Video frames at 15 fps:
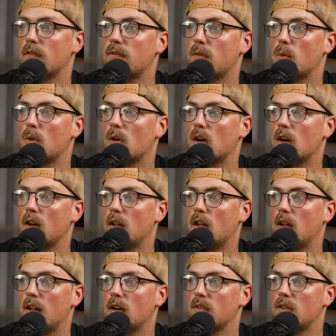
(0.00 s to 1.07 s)
for uh,
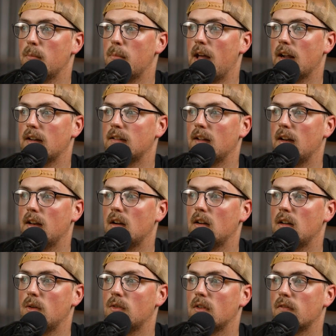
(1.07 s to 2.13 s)
here's the backside here. He
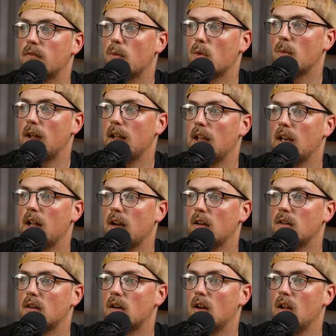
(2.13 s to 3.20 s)
used a four way
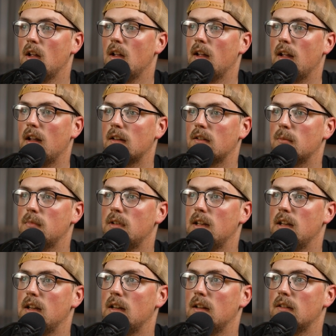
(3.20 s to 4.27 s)
connector and some
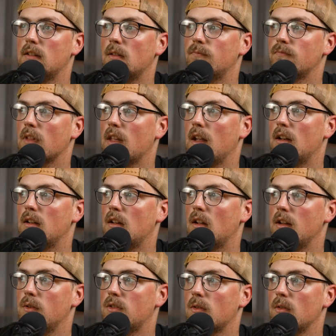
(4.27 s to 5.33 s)
T's and uh, used